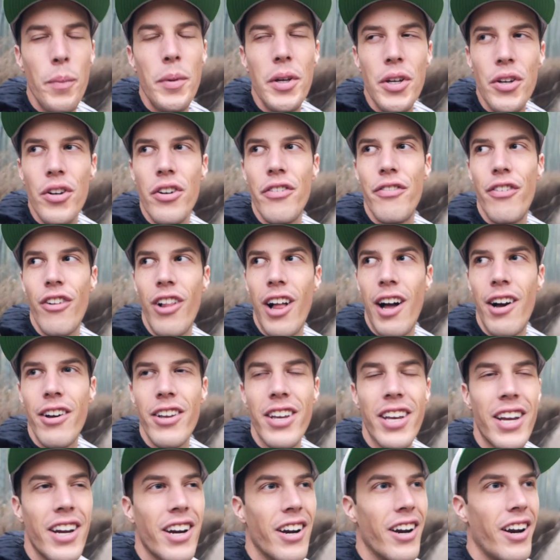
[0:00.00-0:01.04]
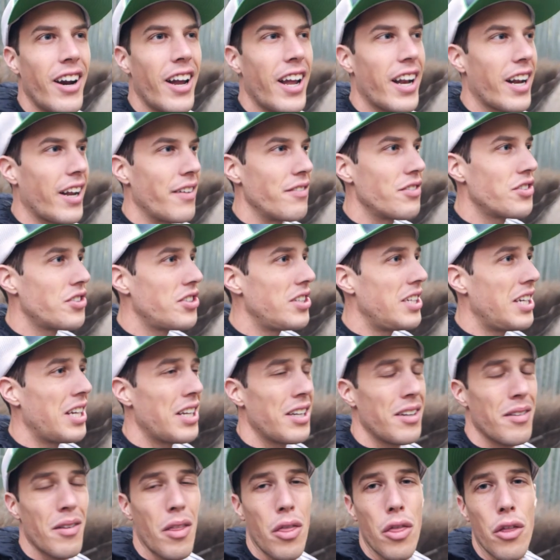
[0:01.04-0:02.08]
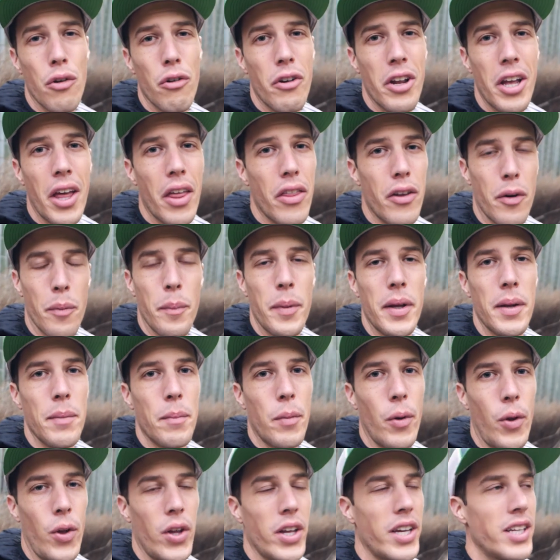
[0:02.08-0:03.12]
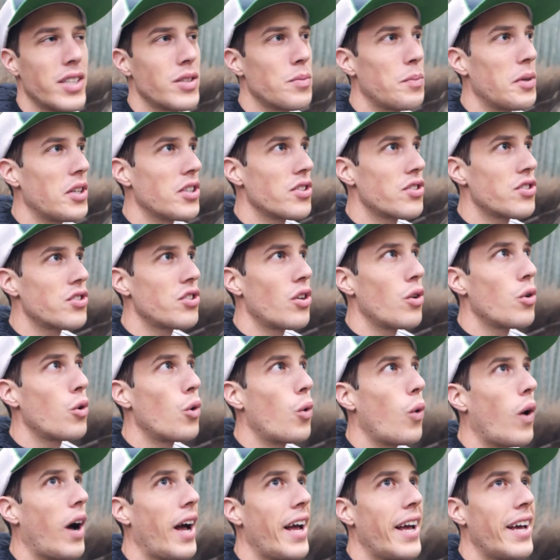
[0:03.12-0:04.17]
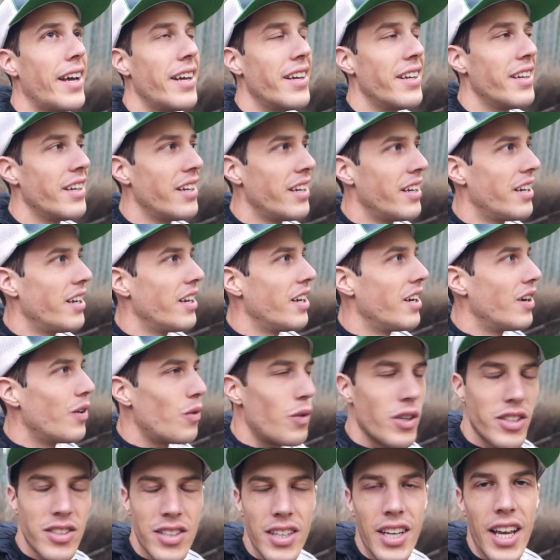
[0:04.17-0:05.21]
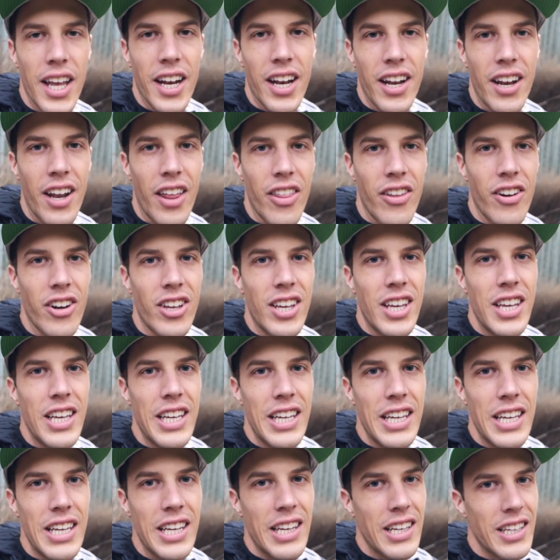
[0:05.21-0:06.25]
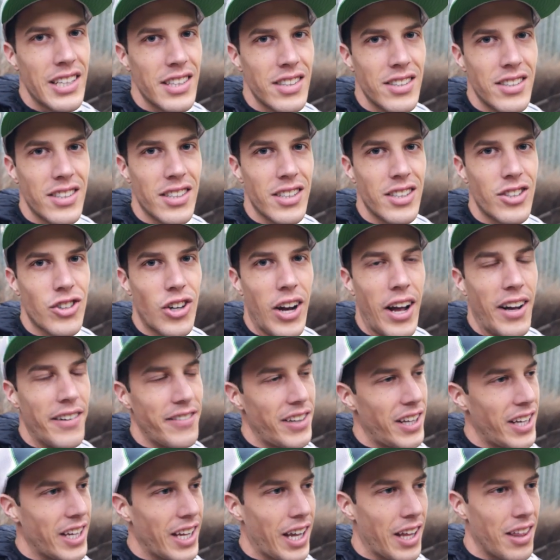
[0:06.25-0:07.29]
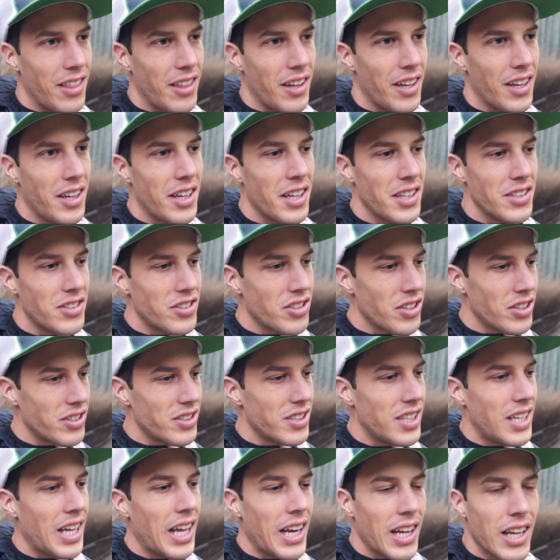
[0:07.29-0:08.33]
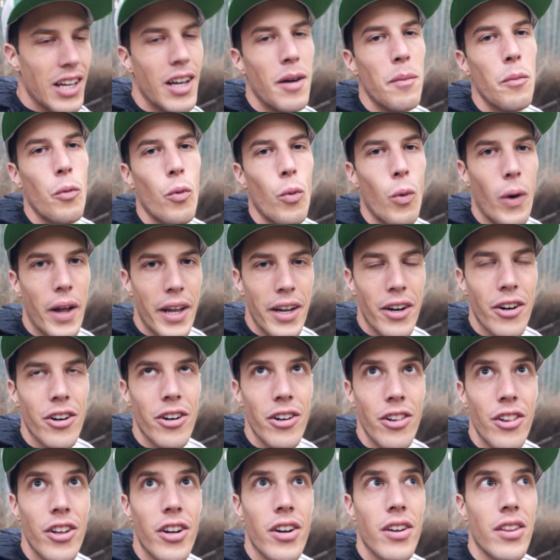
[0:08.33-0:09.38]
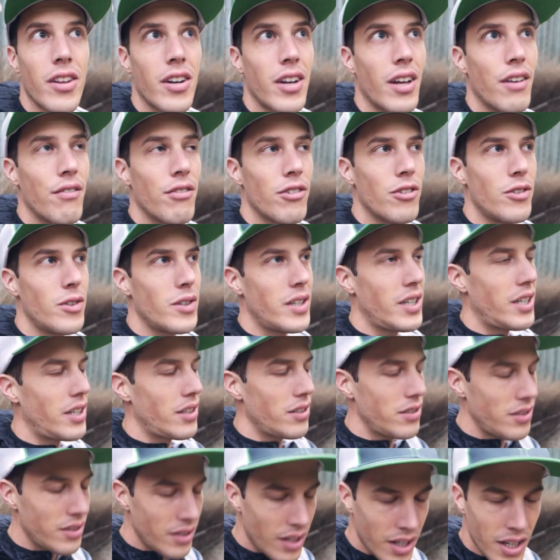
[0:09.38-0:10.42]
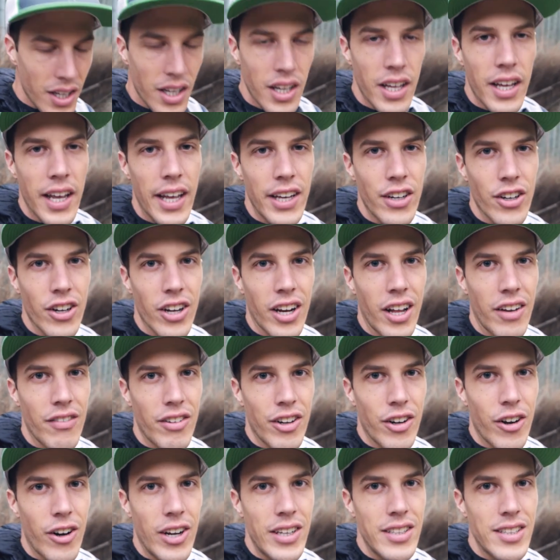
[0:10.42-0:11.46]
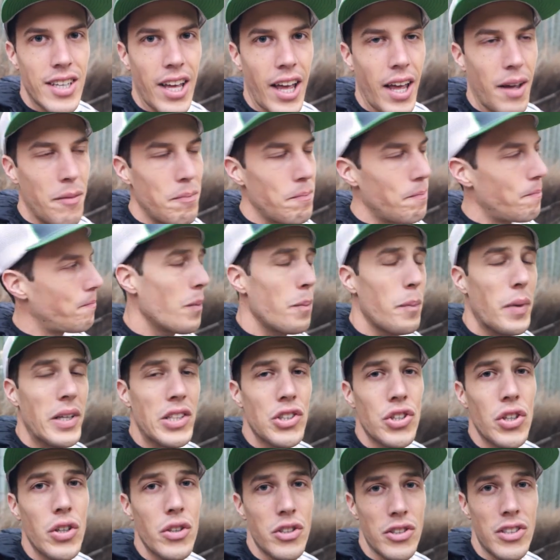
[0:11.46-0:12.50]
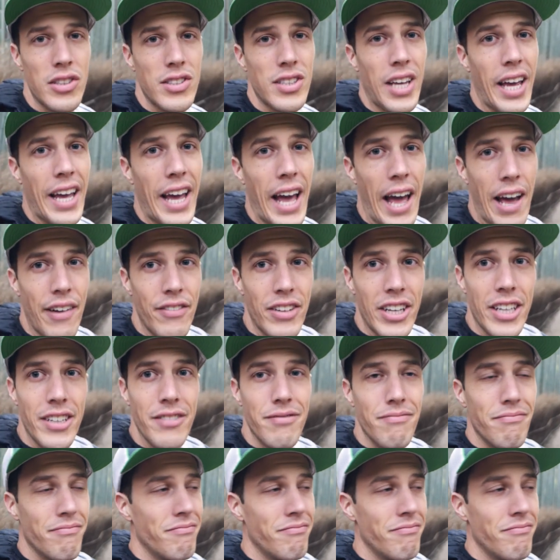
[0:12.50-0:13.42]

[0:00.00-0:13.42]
beautiful out here, and I've seen three other people. It's been so quiet. Once again, another key to traveling, I think, is just getting up way earlier than everyone else, and you're gonna have a great time. But so since I have it